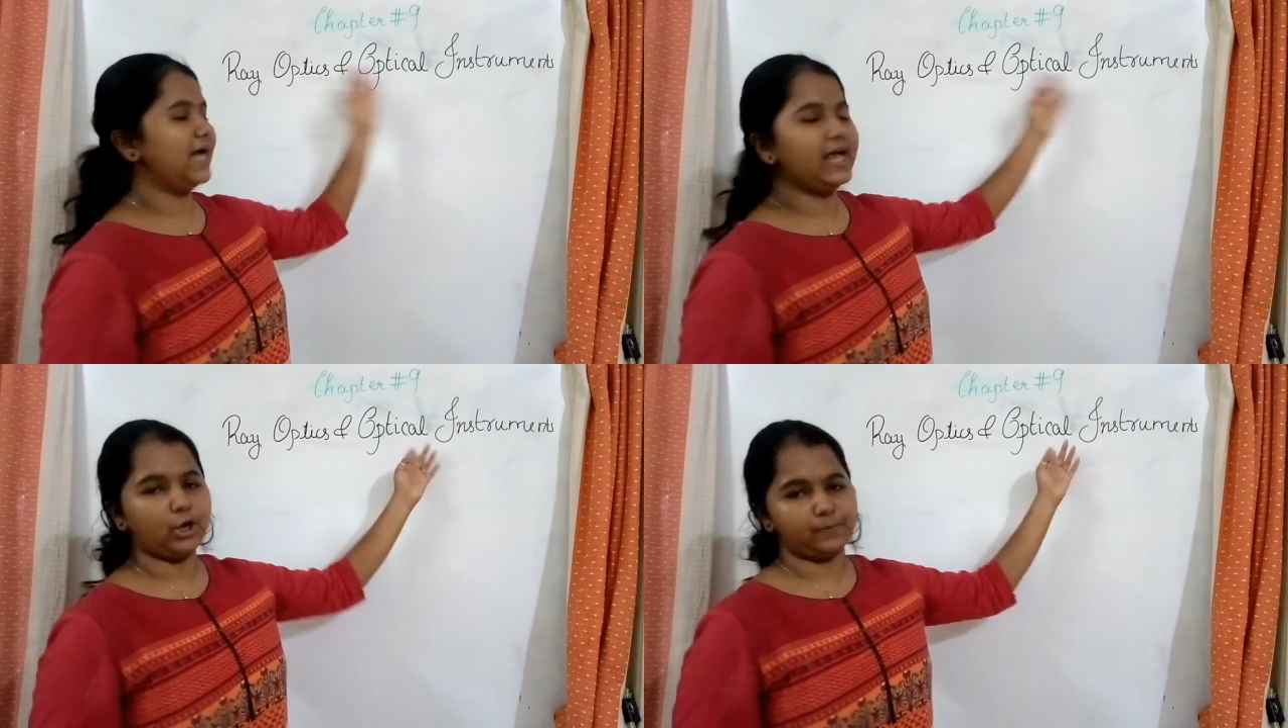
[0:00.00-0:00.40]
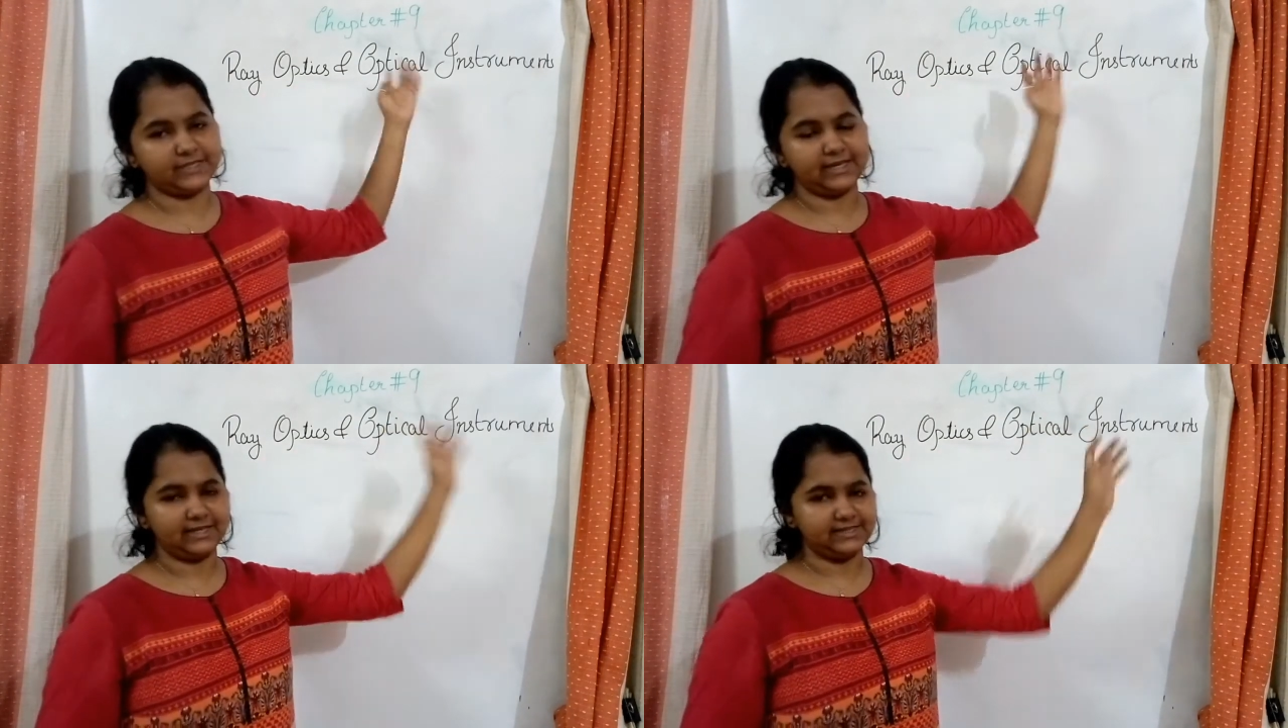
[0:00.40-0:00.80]
and
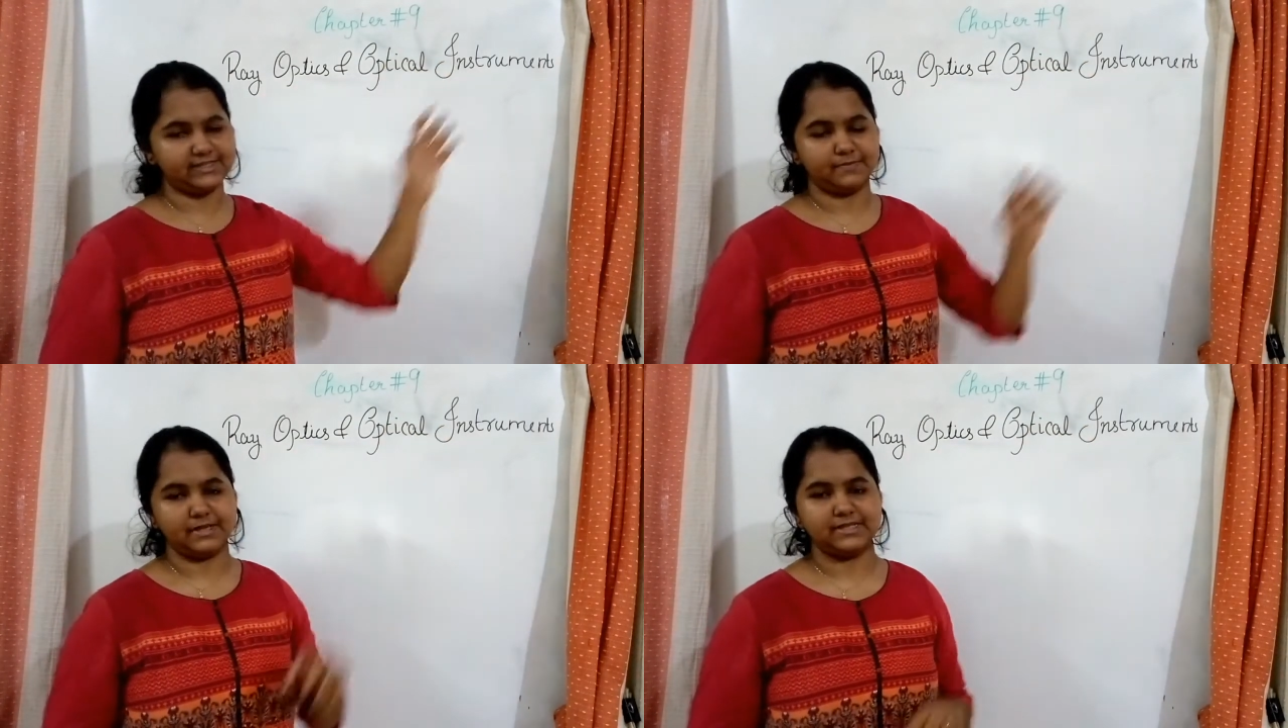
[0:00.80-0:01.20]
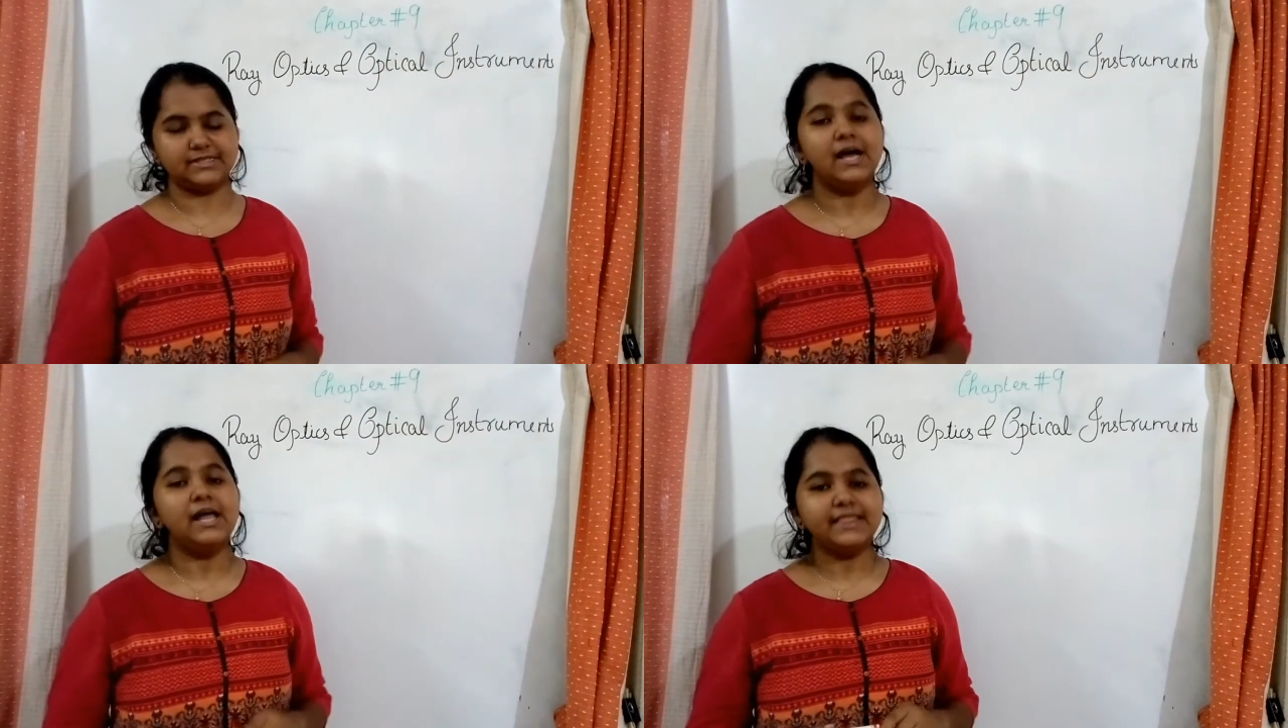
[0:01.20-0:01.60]
Optical Instruments.
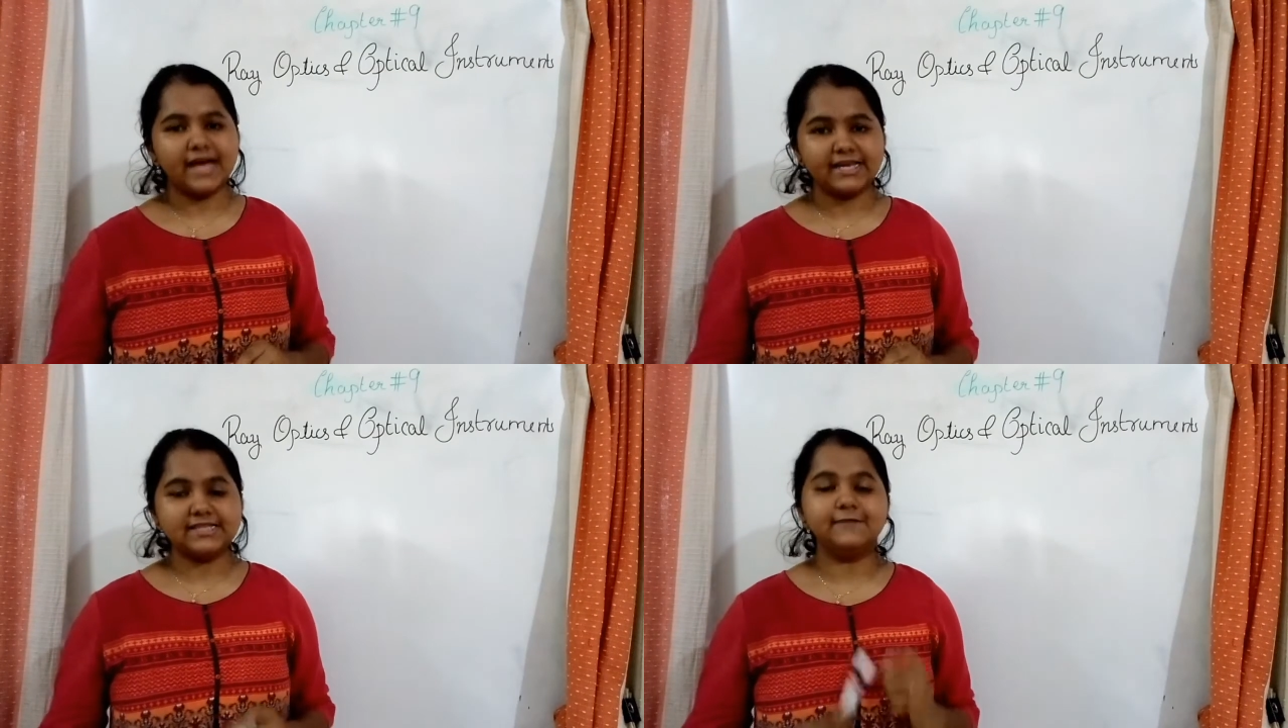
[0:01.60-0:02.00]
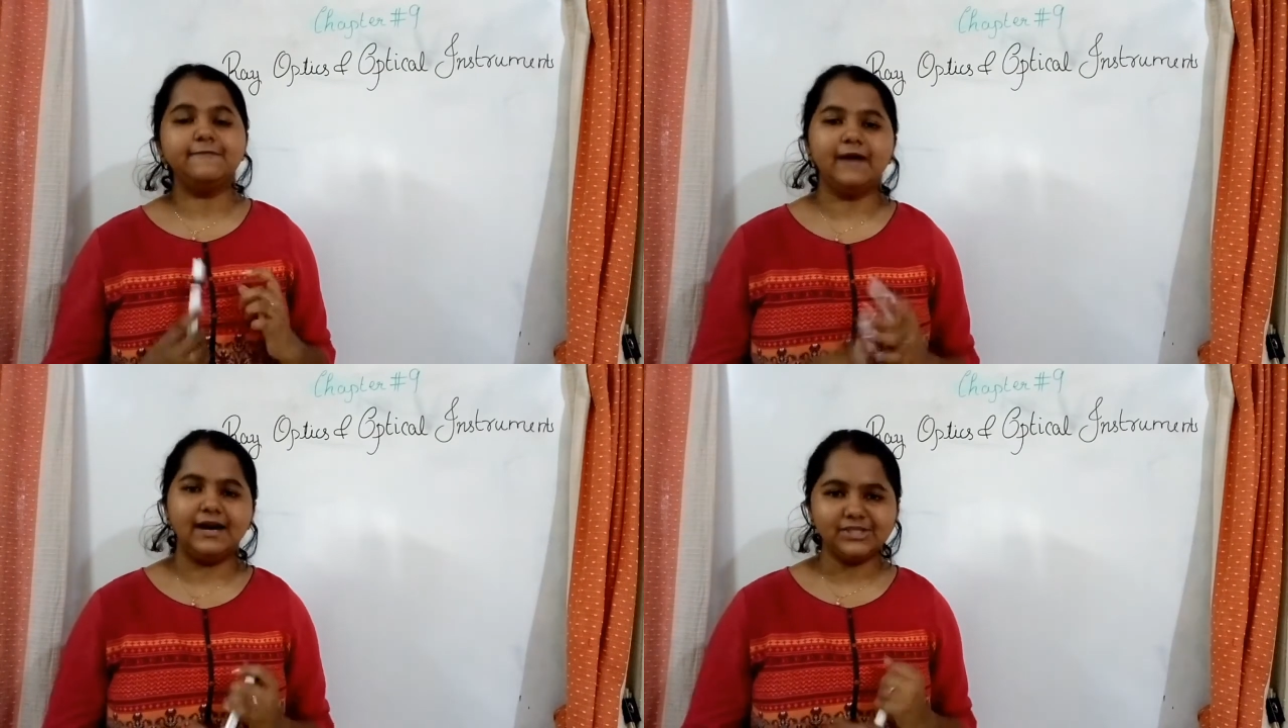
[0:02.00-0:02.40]
That is the
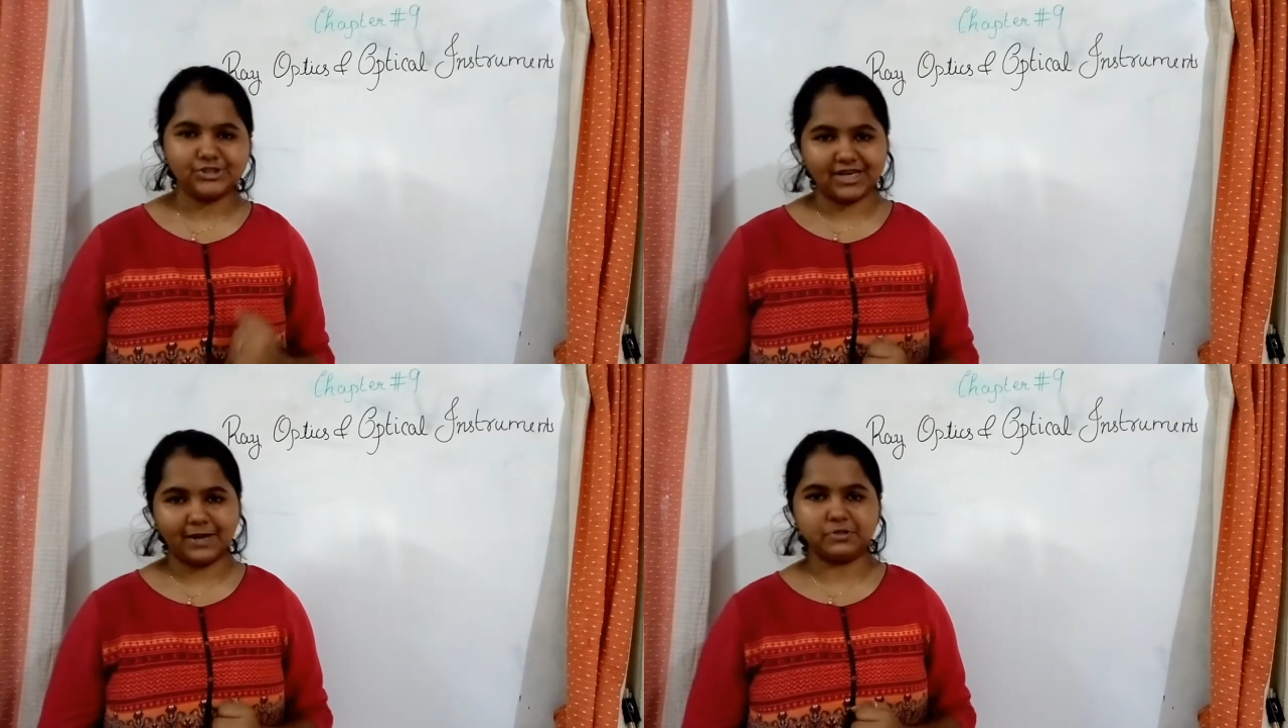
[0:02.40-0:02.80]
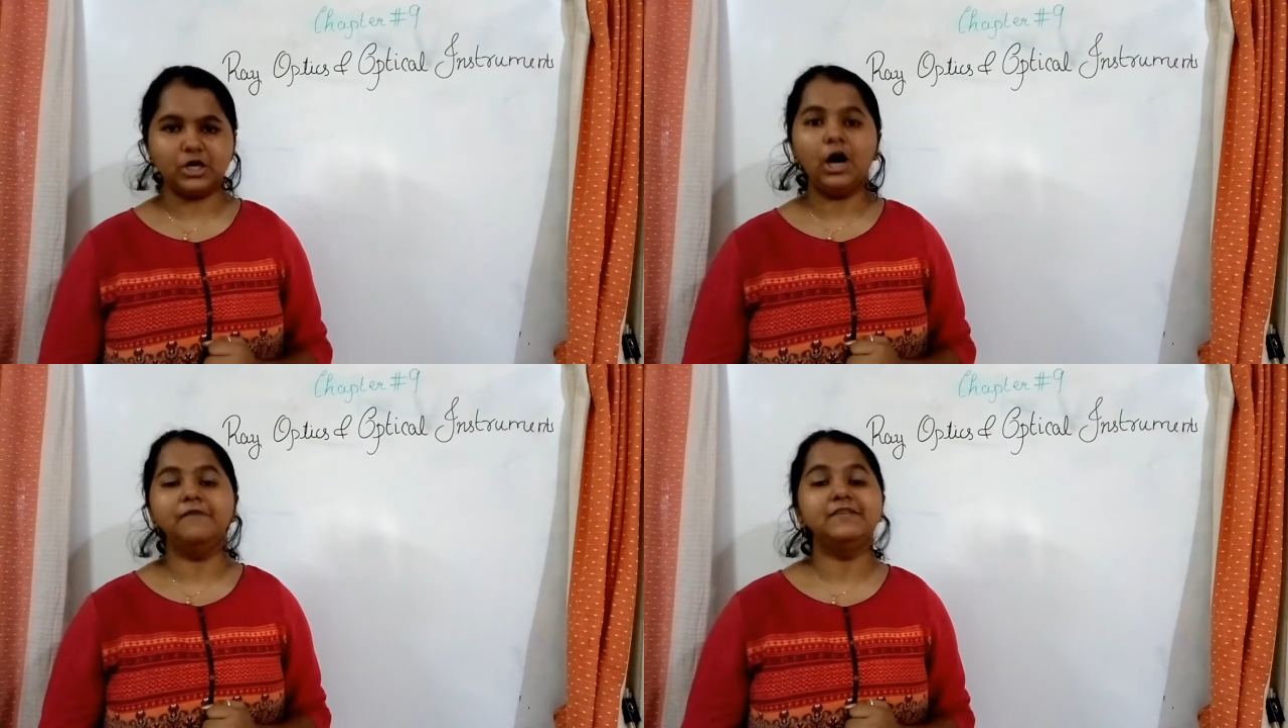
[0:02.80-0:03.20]
first chapter
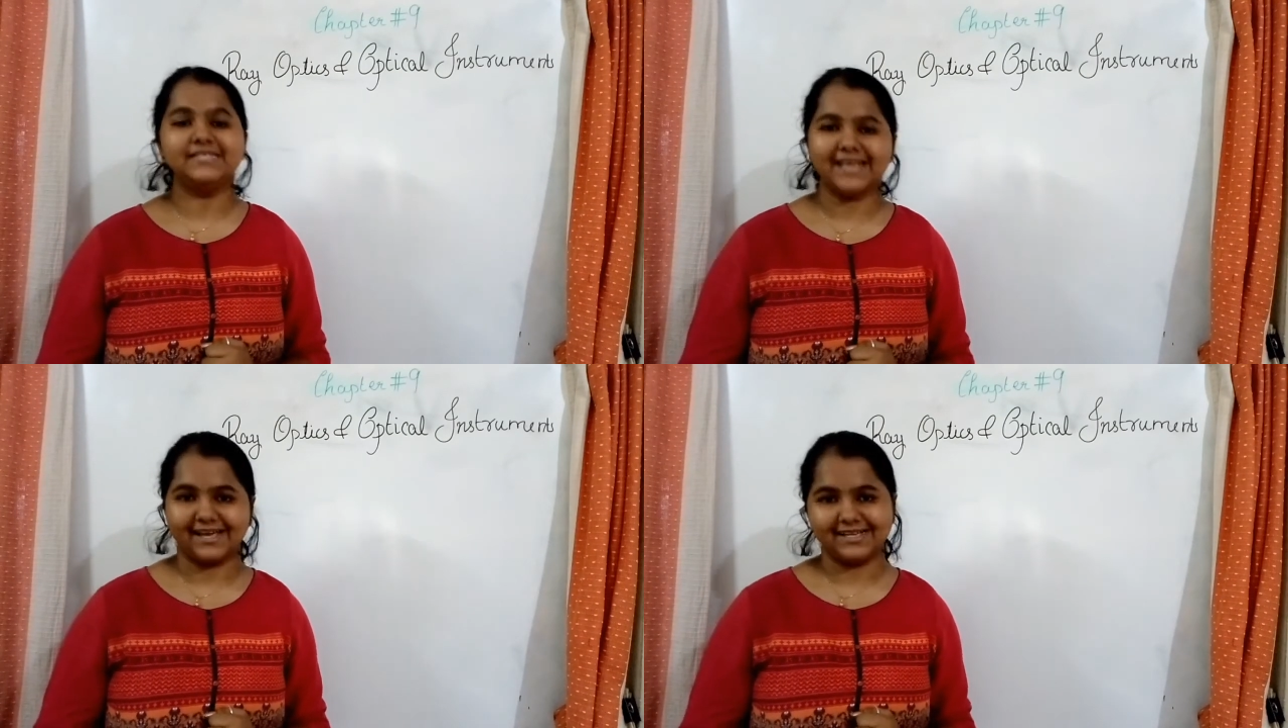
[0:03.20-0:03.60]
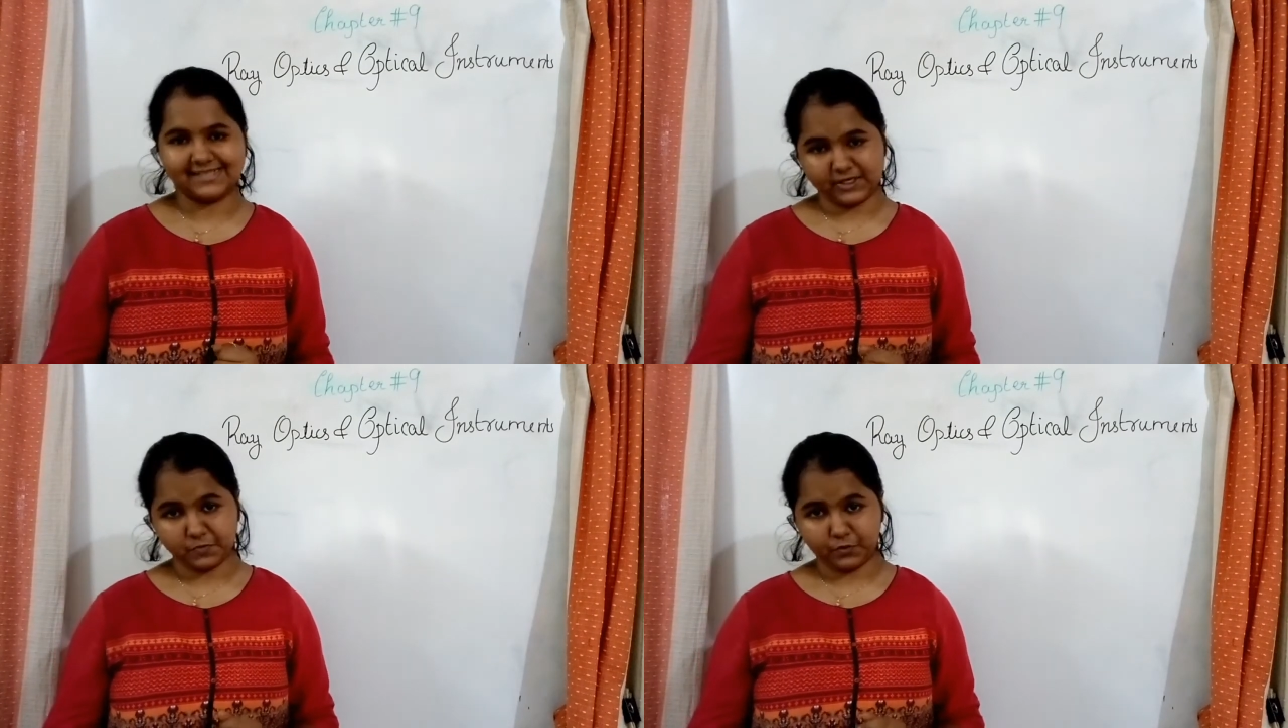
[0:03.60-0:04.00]
of the second
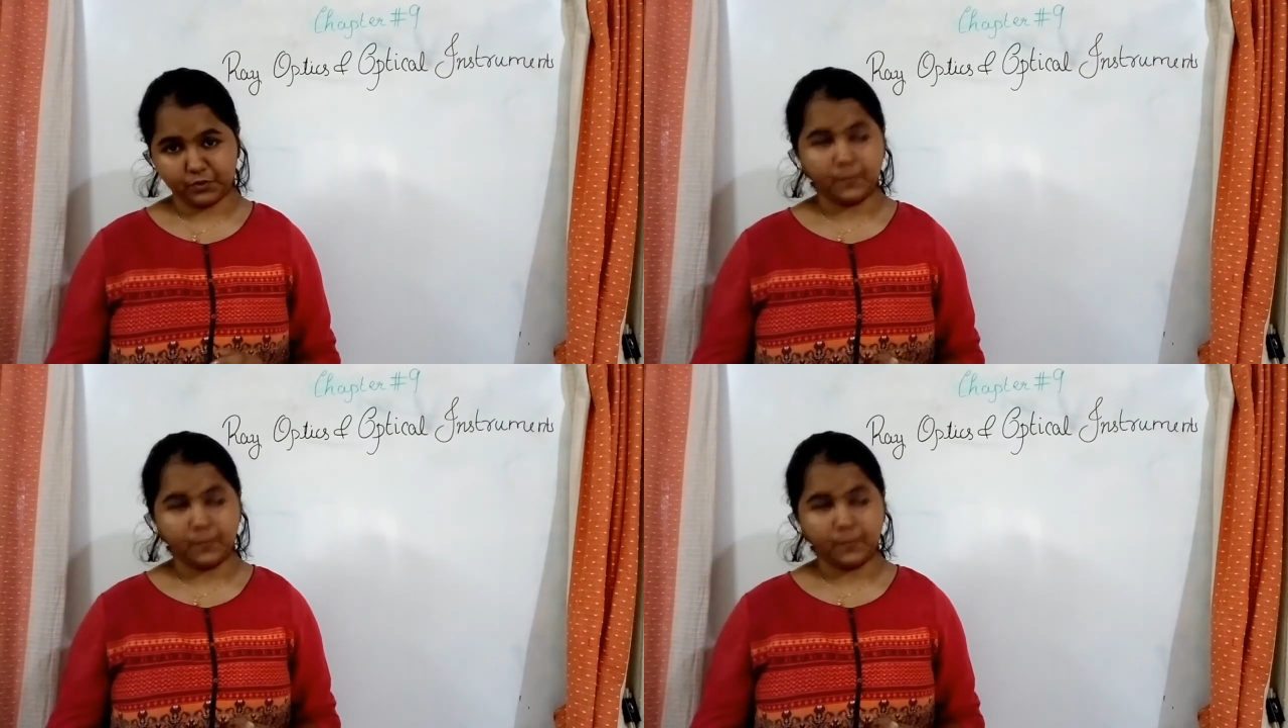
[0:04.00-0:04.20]
textbook.